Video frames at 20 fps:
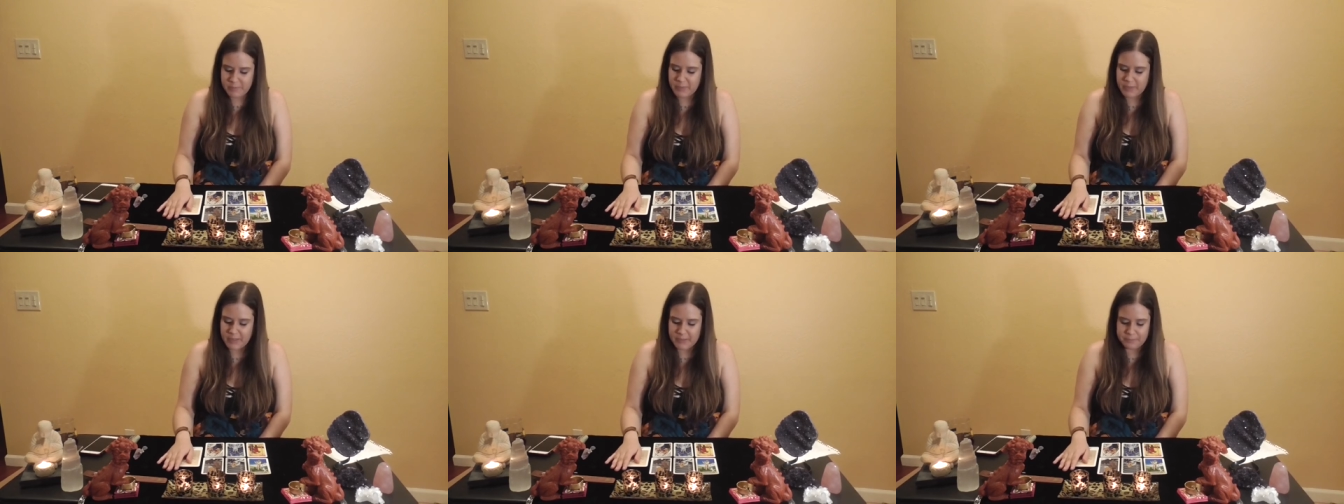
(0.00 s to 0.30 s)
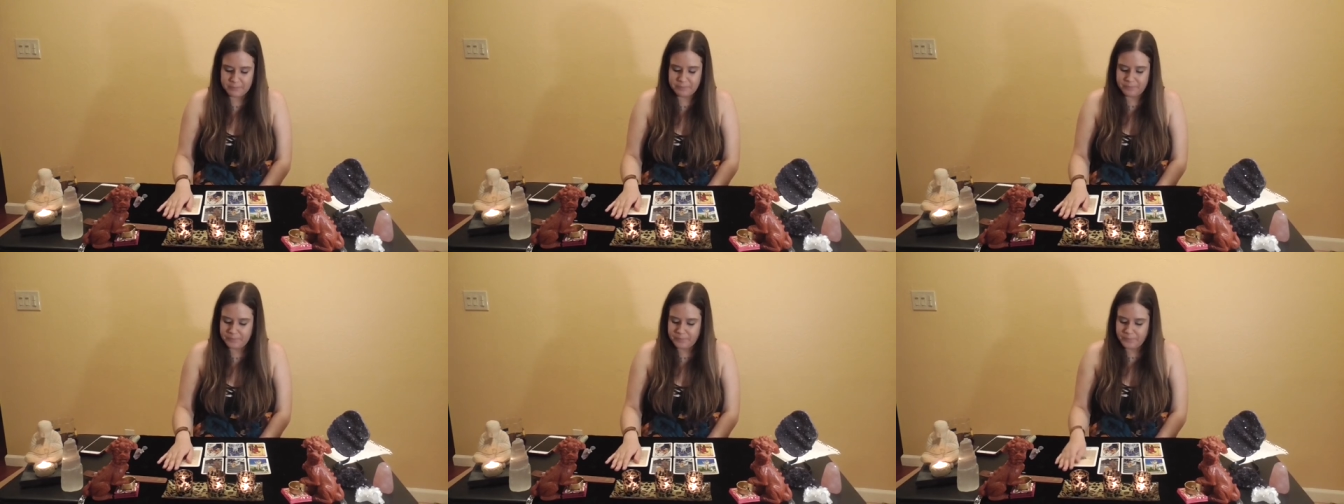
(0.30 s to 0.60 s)

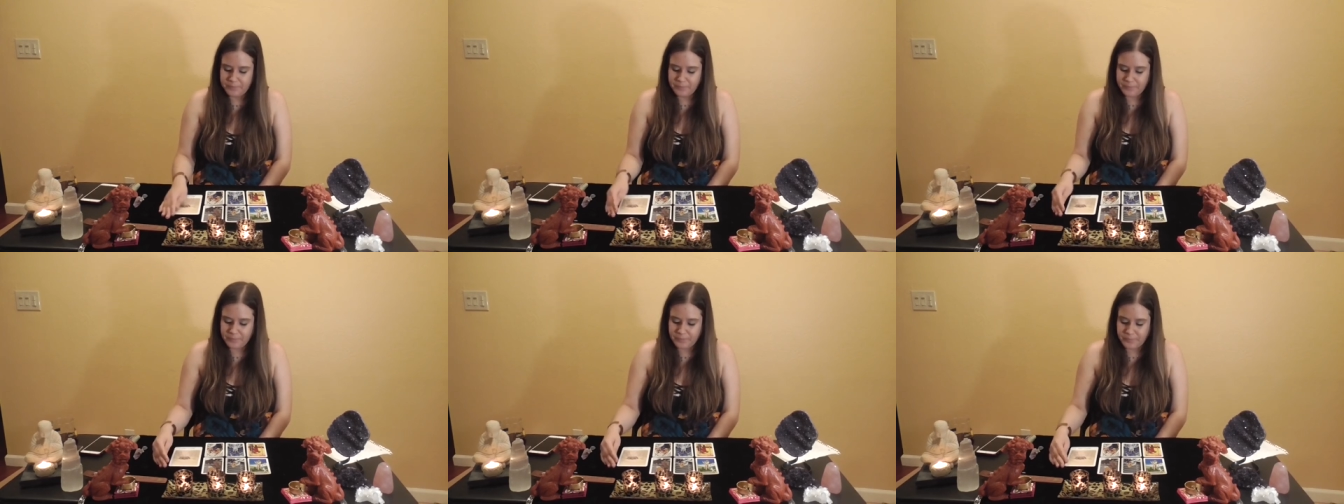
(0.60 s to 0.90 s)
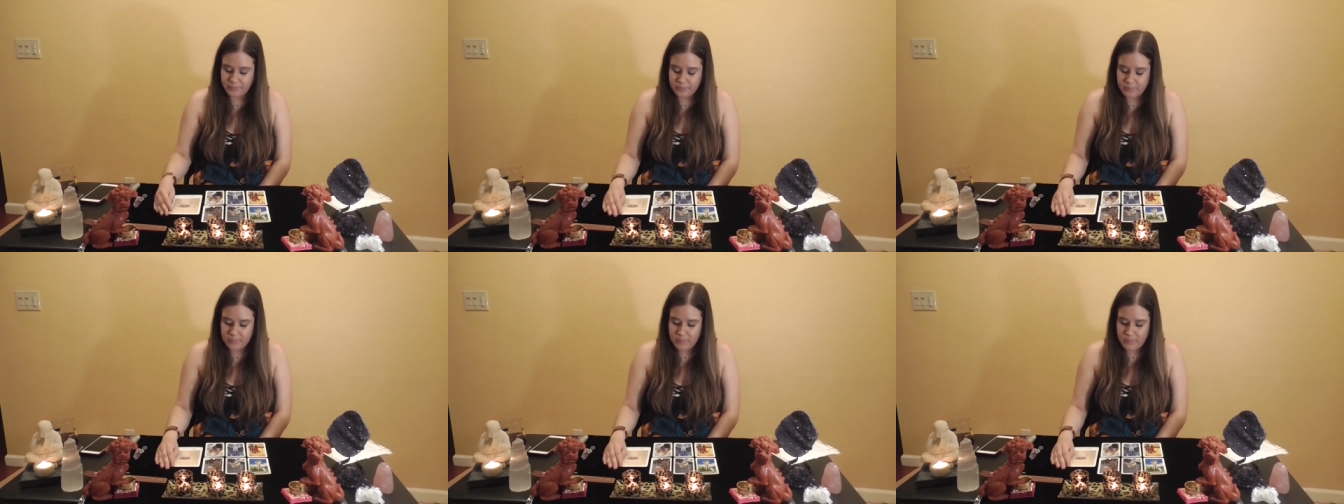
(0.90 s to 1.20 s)
but
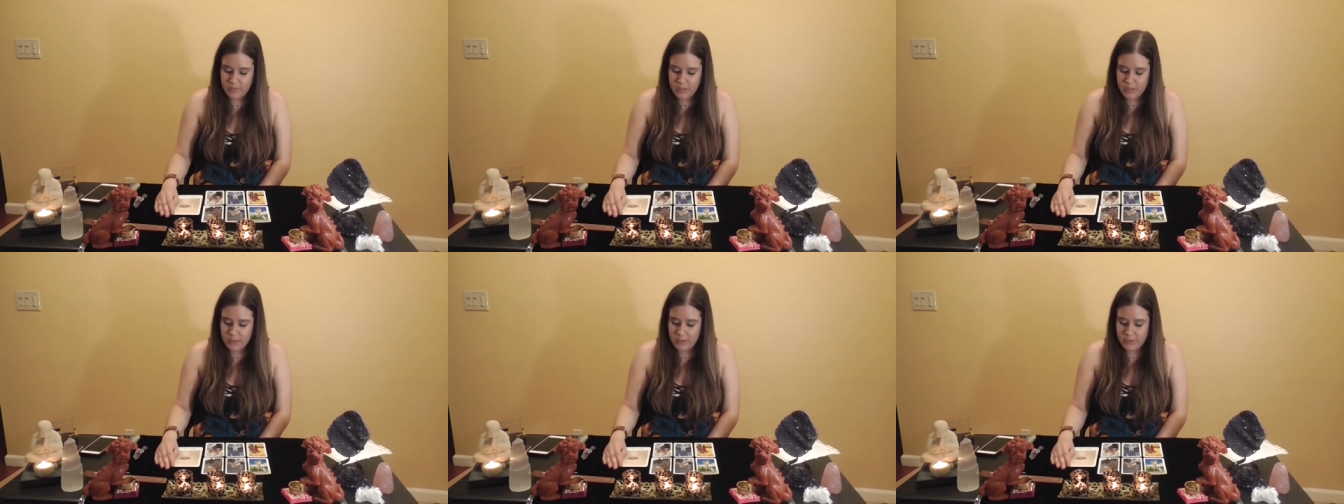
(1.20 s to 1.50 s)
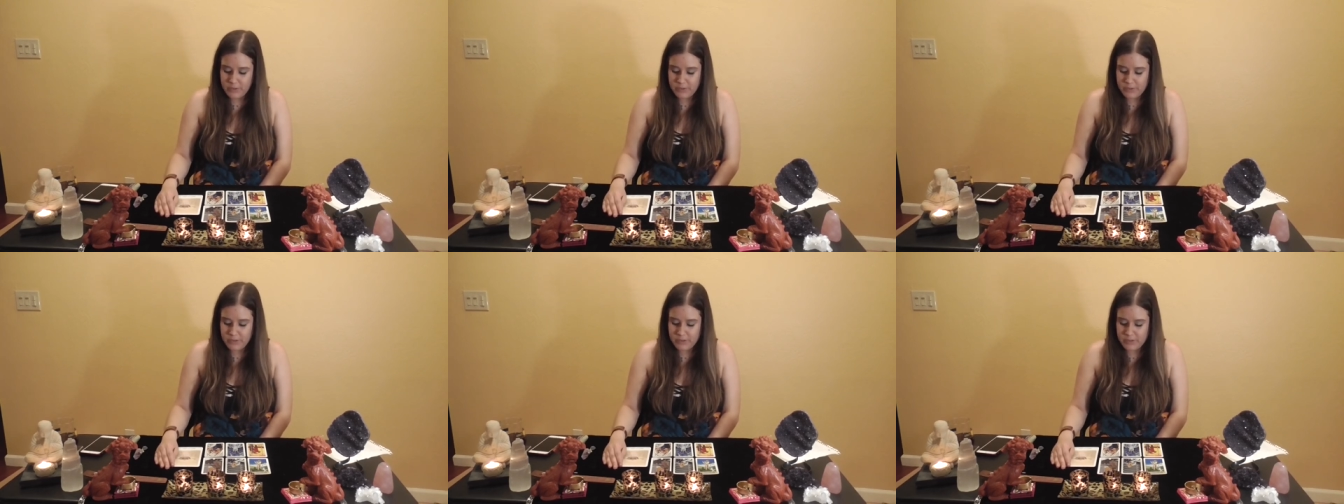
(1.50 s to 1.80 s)

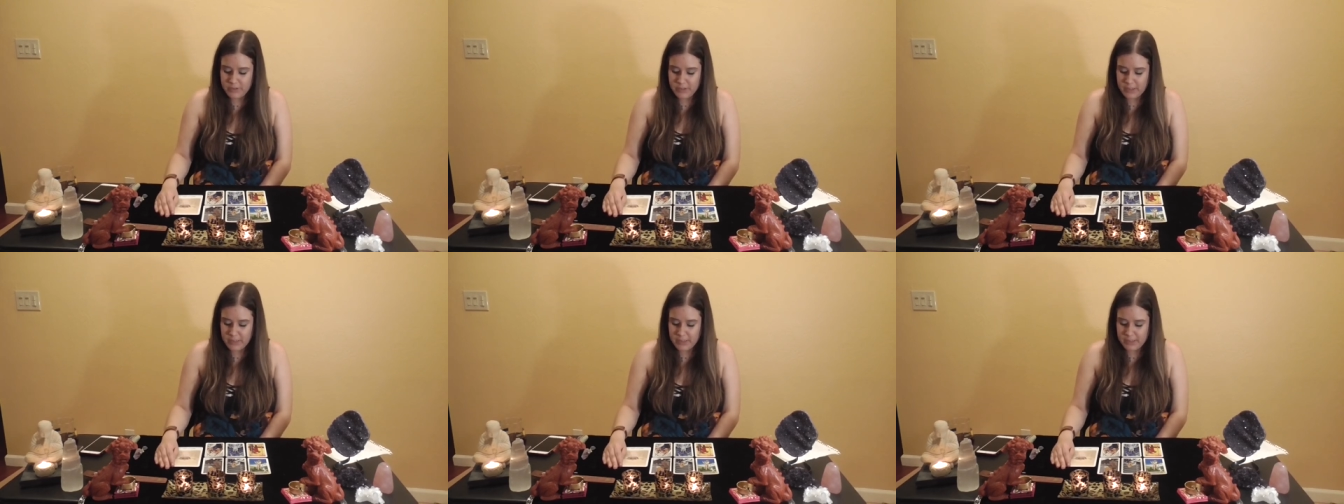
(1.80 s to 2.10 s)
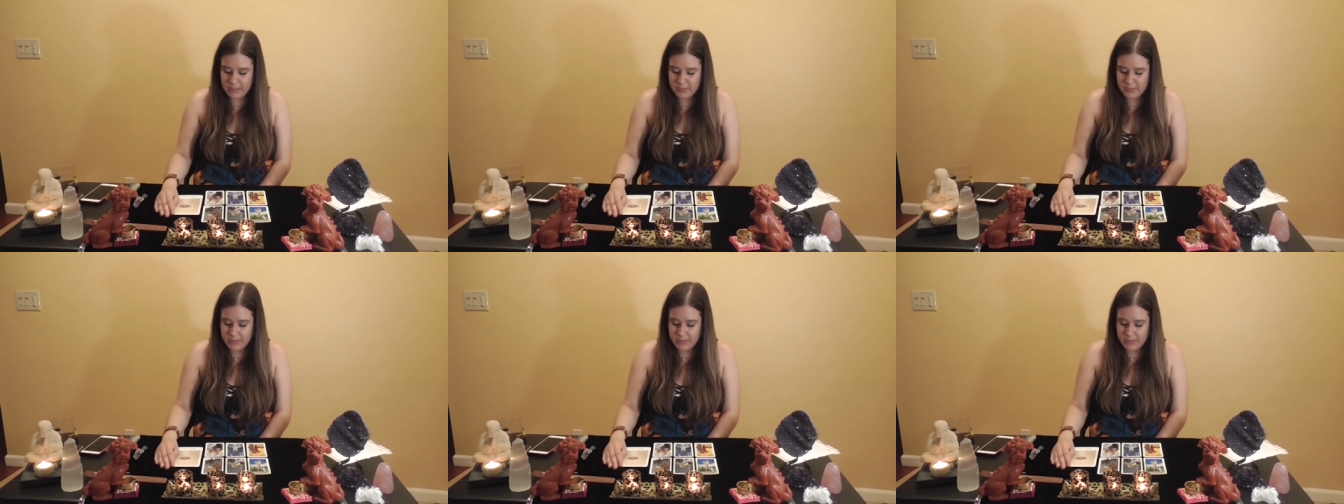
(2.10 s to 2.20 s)
just